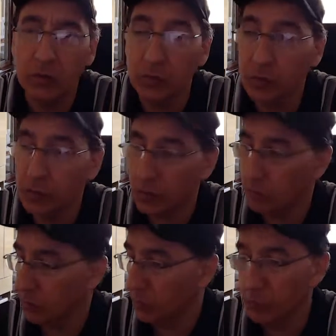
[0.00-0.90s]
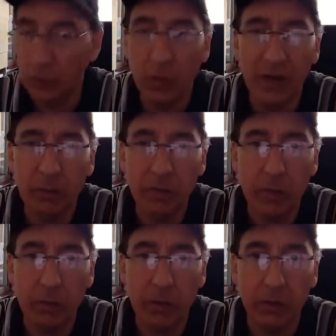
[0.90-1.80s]
to some new items
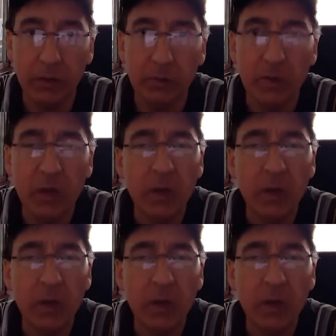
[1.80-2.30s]
I picked up.